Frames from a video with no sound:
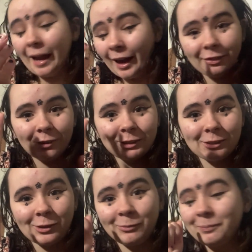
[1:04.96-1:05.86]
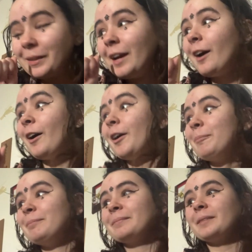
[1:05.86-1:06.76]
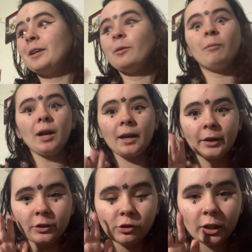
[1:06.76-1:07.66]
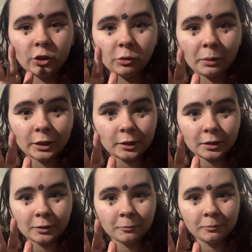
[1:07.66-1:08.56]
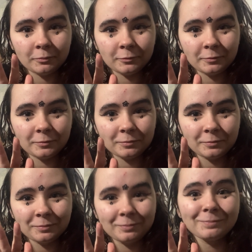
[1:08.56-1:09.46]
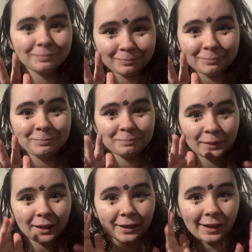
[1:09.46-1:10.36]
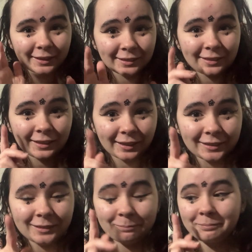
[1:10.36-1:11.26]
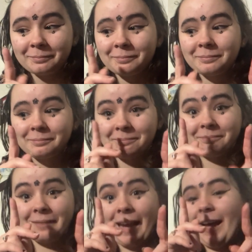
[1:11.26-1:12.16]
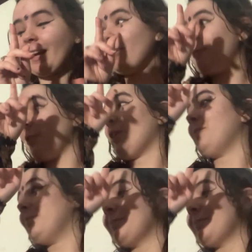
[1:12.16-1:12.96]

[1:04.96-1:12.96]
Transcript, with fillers: I thought so. Um, what kind of drink do you want? Mm. Yes, yes. I got it for you.